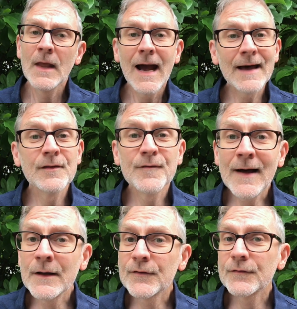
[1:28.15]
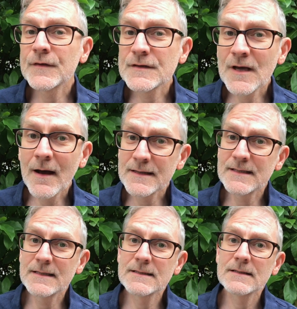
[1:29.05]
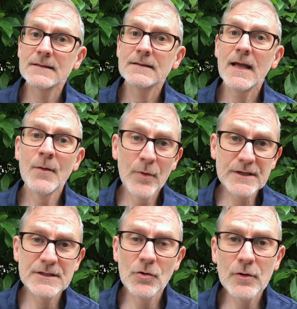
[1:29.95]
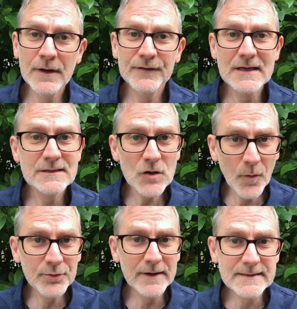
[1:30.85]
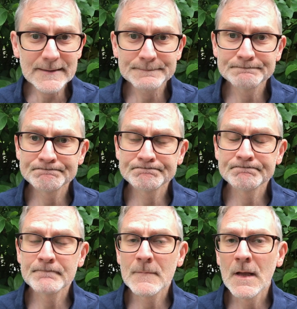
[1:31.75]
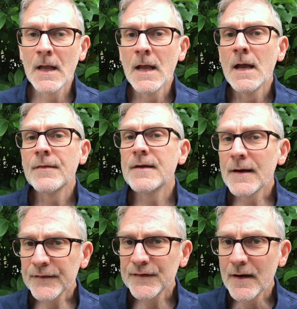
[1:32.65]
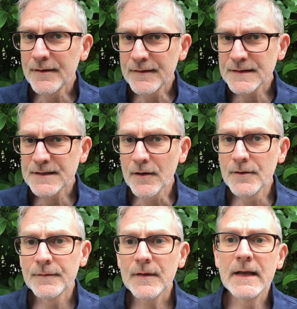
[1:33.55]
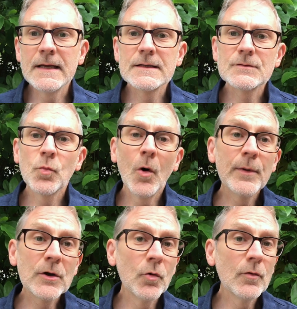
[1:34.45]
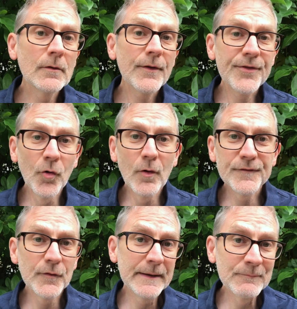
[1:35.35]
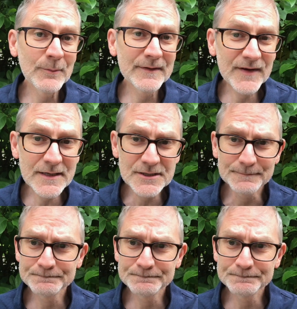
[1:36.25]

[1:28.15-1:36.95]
and the values of societies in which the organization's operating. The other side of this, though, is what we call thoughtful implementation.